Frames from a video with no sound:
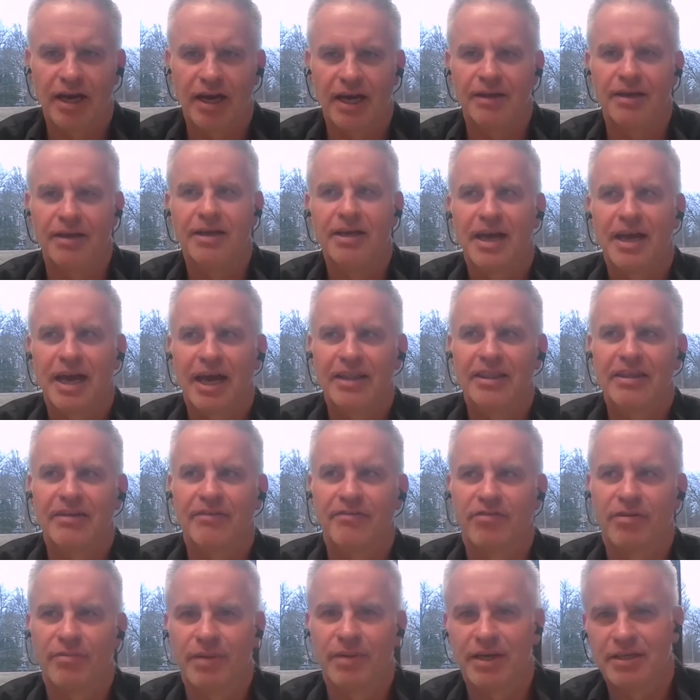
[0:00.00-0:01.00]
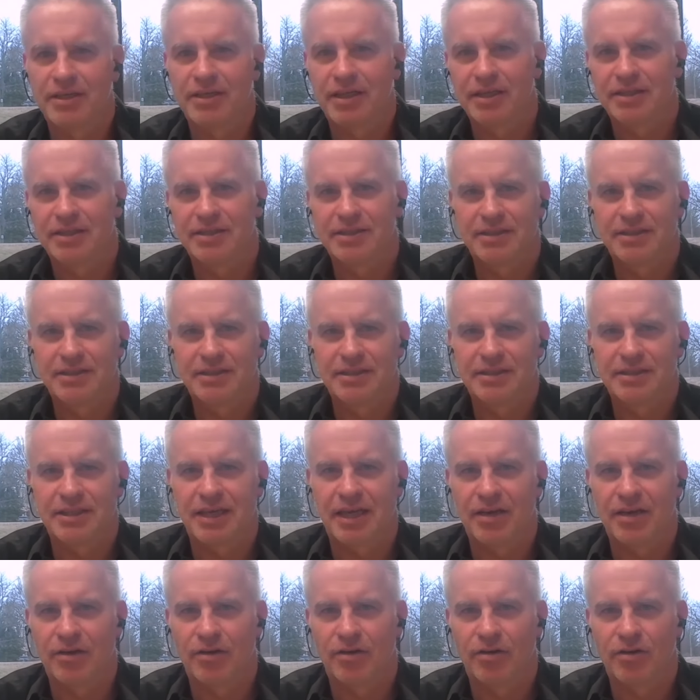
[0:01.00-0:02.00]
I think from a
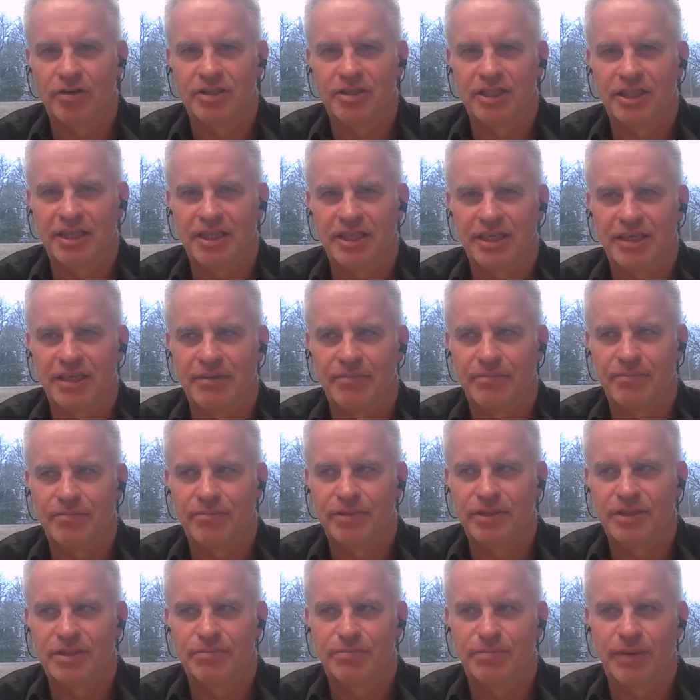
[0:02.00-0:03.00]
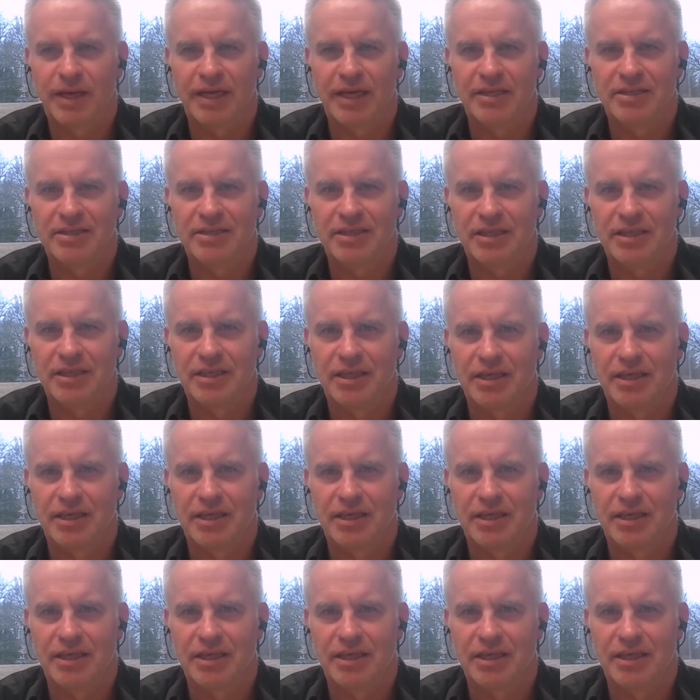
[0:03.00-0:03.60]
technology space, and